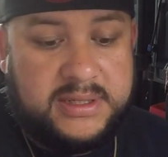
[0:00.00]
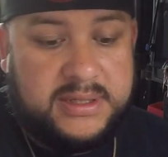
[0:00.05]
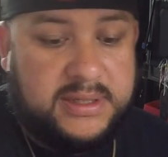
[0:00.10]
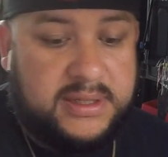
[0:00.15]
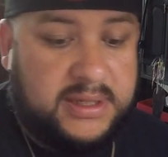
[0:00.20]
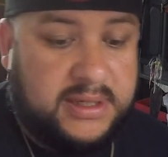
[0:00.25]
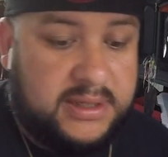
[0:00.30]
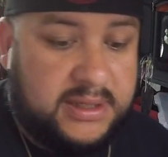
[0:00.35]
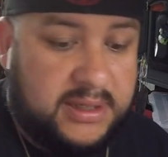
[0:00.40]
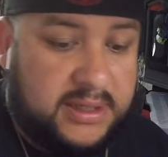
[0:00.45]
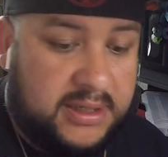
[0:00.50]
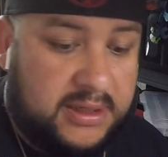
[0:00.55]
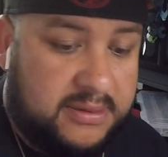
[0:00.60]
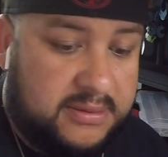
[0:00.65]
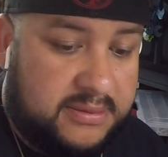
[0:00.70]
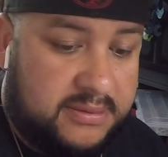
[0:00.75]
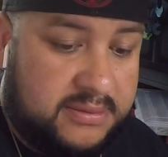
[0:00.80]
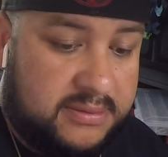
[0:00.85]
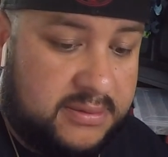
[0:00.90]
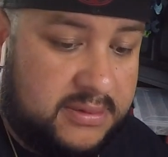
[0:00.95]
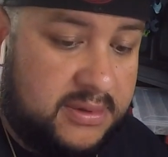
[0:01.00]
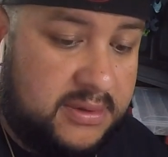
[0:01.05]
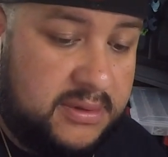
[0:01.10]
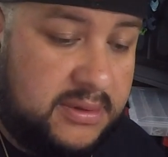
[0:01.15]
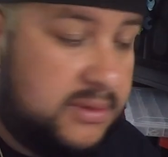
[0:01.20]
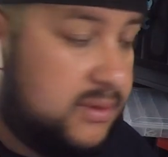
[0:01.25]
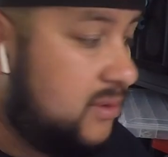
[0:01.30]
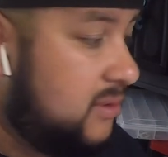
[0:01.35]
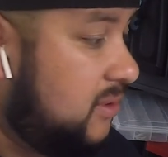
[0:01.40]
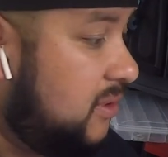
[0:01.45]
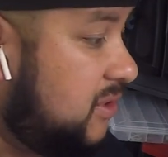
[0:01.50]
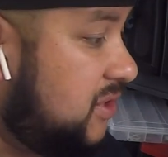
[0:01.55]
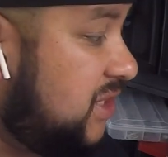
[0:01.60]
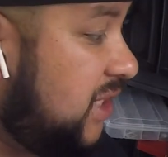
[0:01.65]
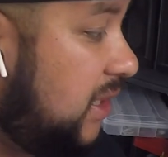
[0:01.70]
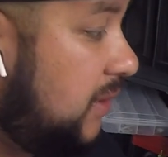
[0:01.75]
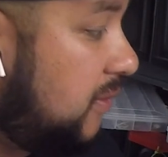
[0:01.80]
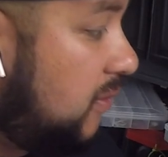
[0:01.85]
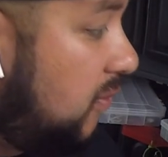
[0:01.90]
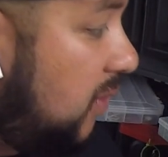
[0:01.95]
and little
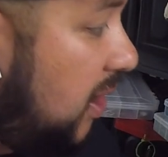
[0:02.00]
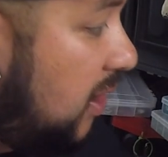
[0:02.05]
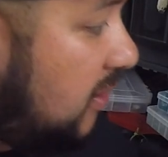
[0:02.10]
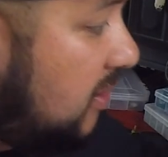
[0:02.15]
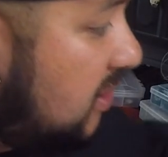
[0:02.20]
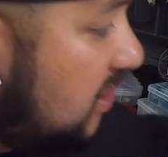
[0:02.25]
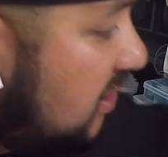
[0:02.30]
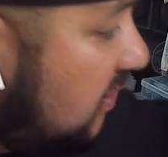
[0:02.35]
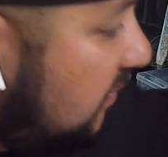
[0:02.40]
shallower waters. These